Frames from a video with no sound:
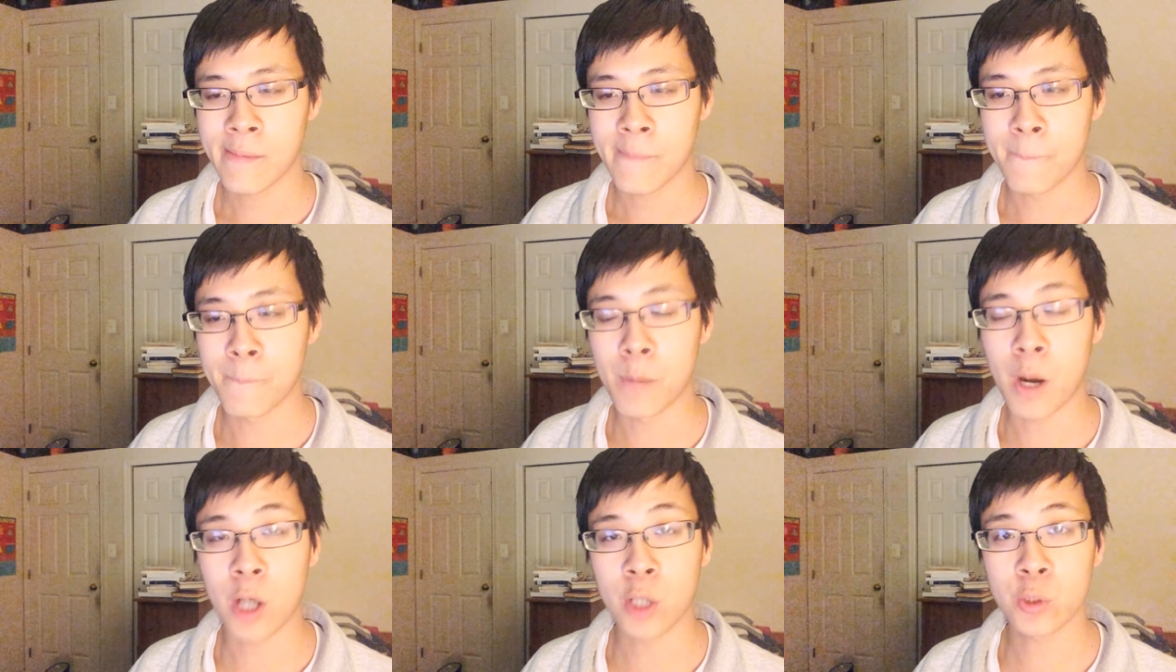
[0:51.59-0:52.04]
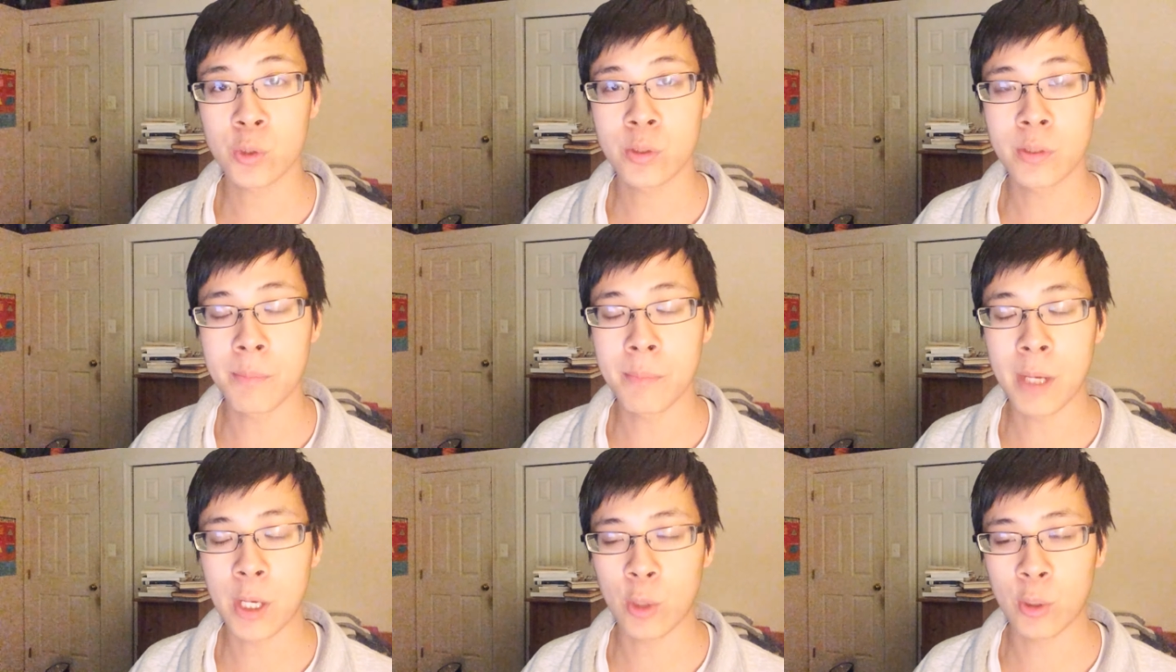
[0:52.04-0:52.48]

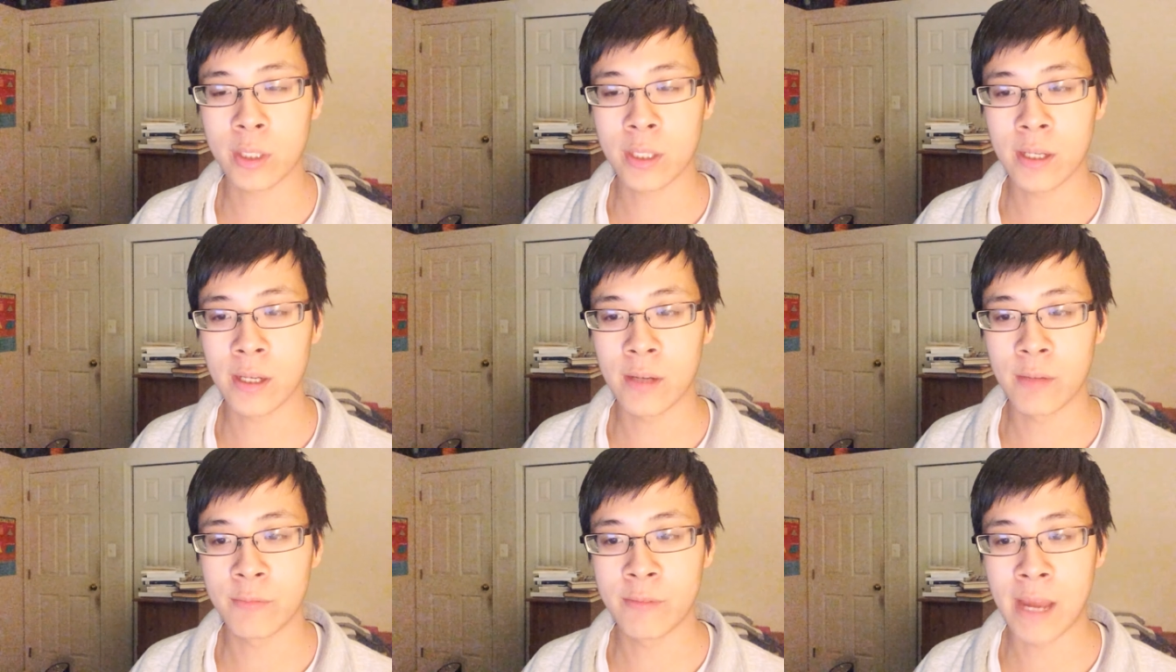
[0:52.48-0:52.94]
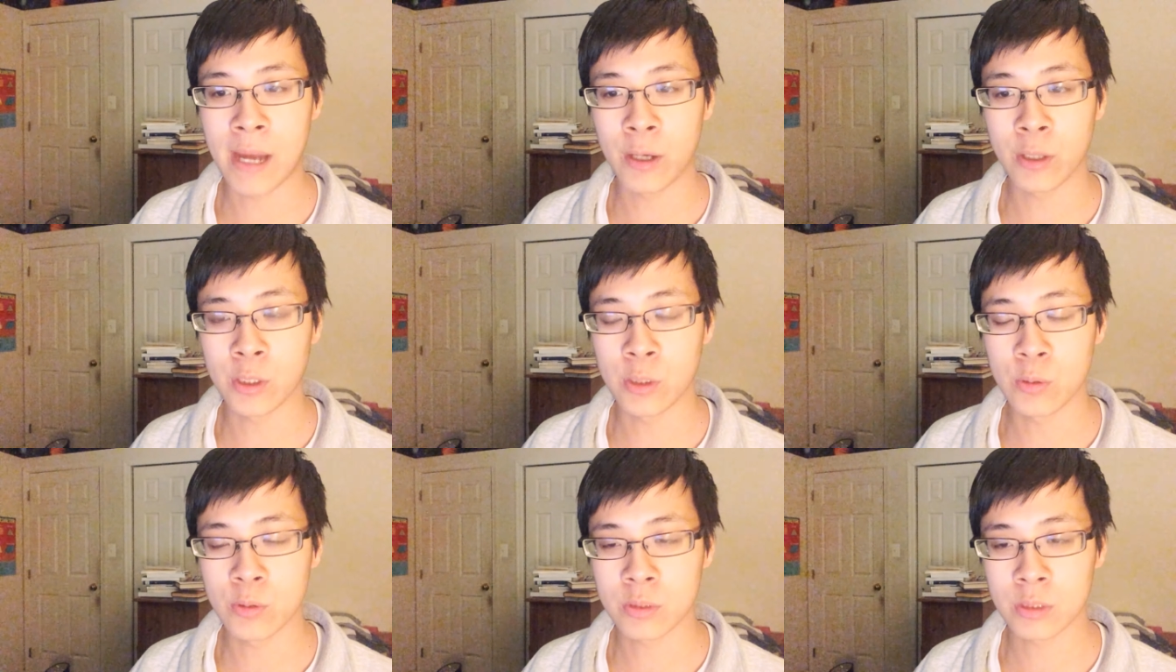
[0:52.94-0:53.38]
modern America
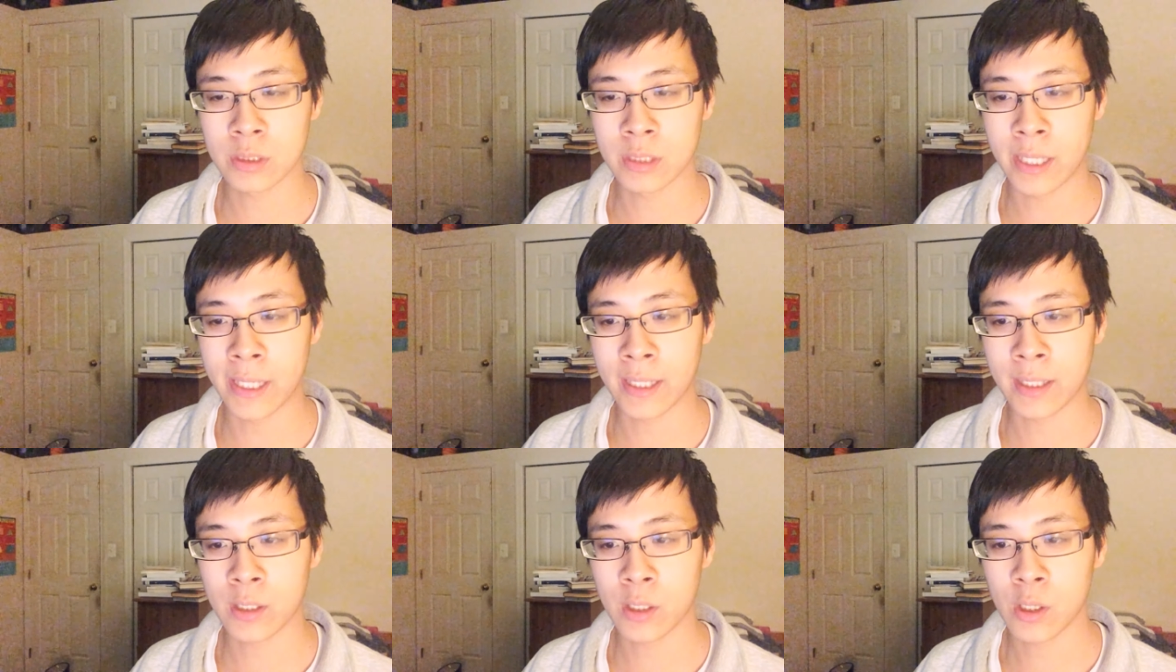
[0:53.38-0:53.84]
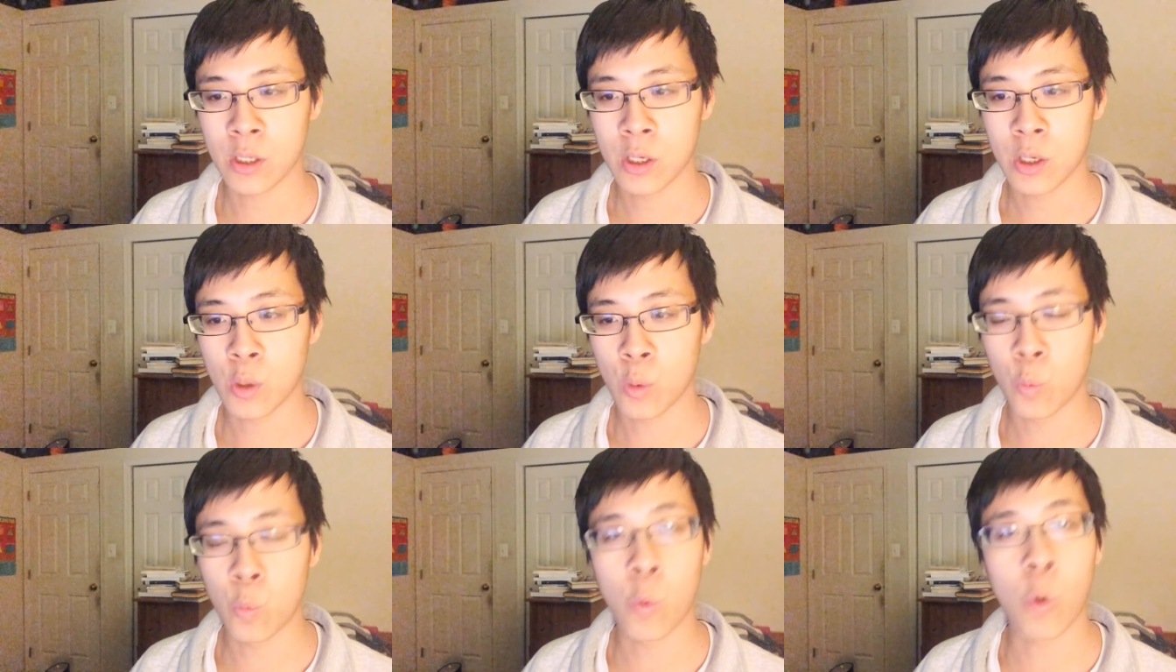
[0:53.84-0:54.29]
values like
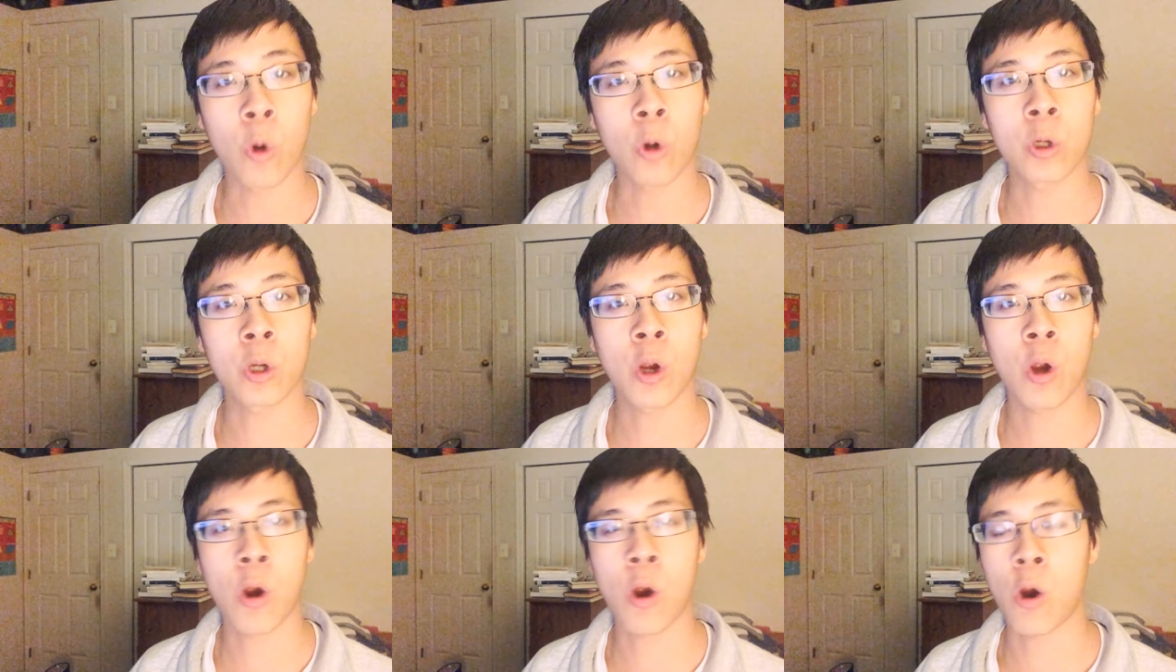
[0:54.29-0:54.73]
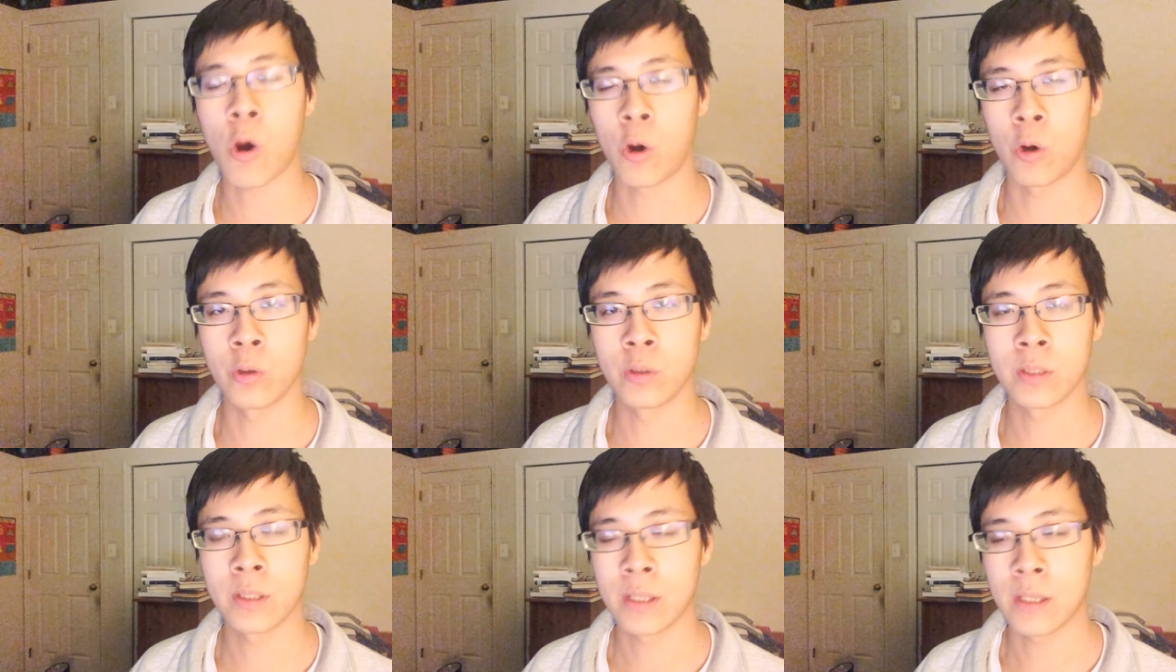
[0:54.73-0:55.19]
work
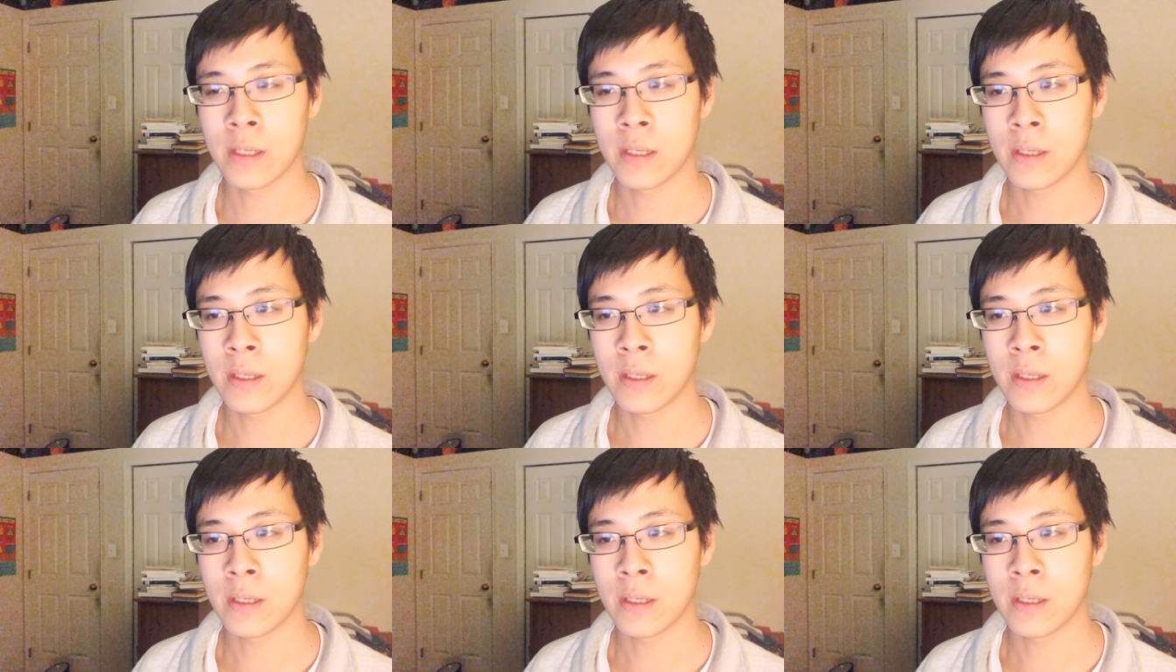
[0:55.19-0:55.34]
hard,